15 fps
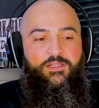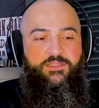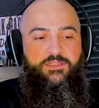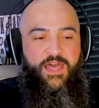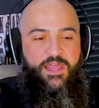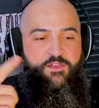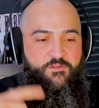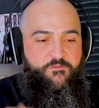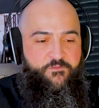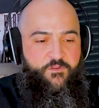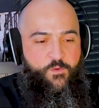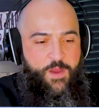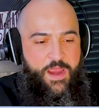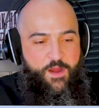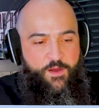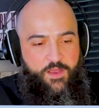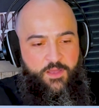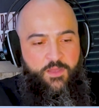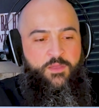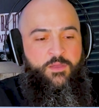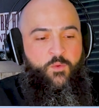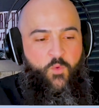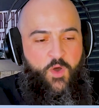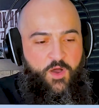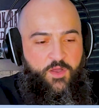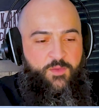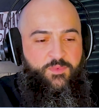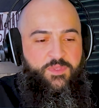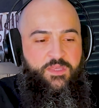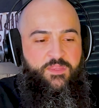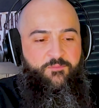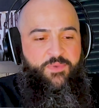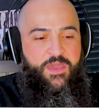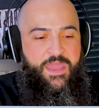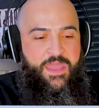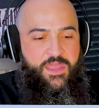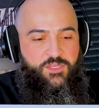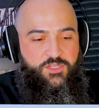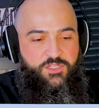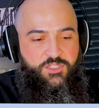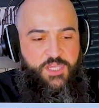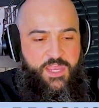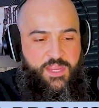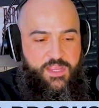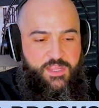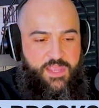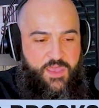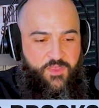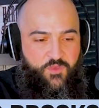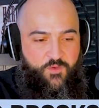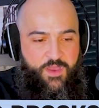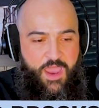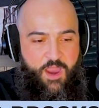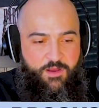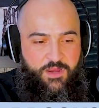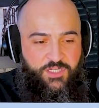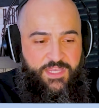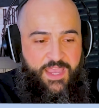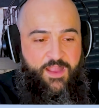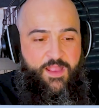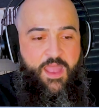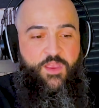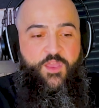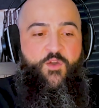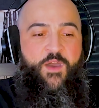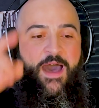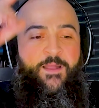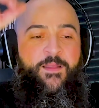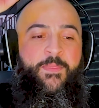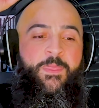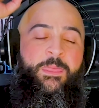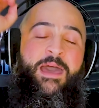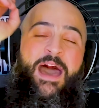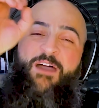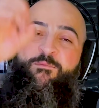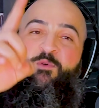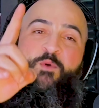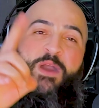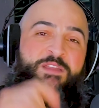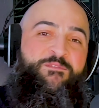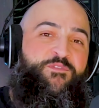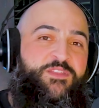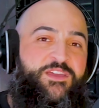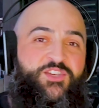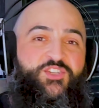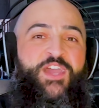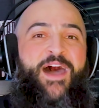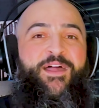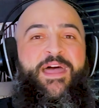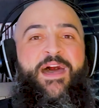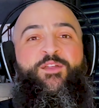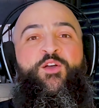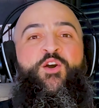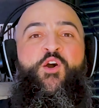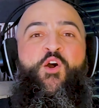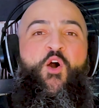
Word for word: Leonard Ferreira, welcome to the page. Jaden Nethery, I already shout out you out. I've been waiting for this shout out.